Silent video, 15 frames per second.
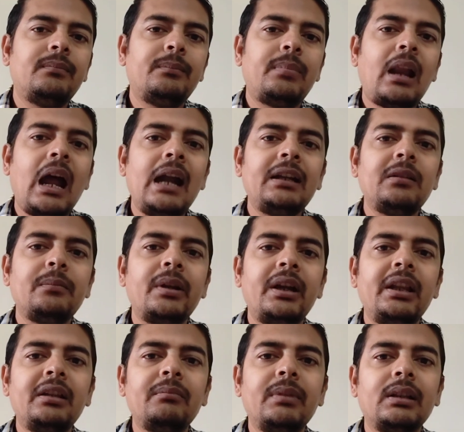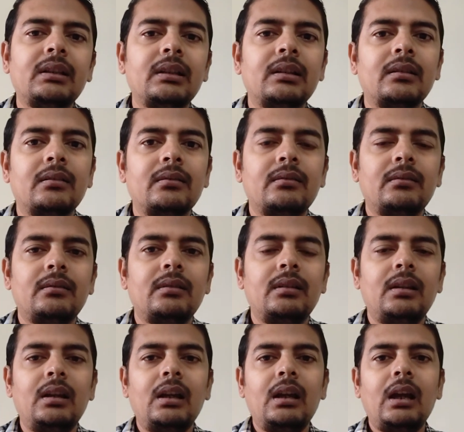plant breeding method,
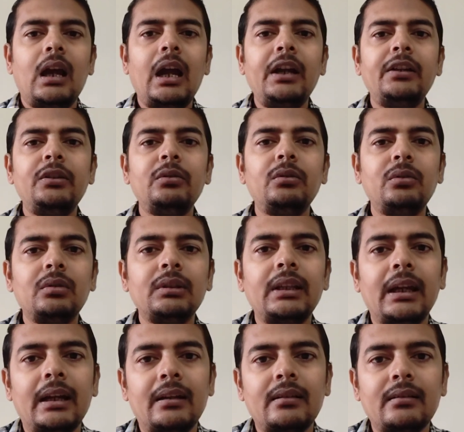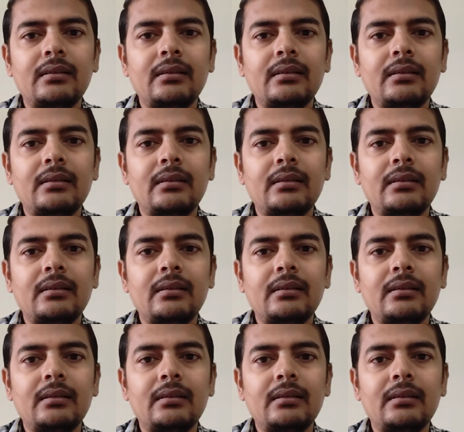and you know that